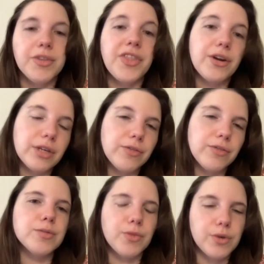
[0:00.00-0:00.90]
but that'll give
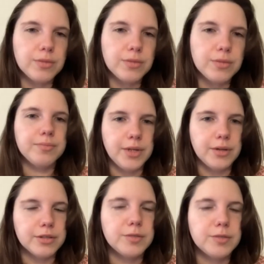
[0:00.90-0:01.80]
you some more, you
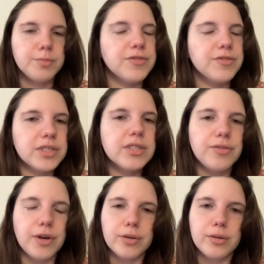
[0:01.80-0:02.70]
know, specifics
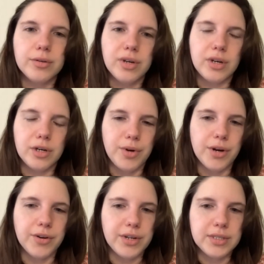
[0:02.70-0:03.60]
of our our
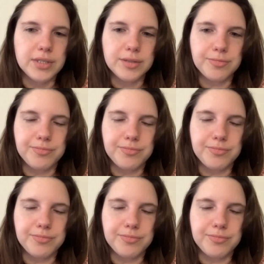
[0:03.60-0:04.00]
progress.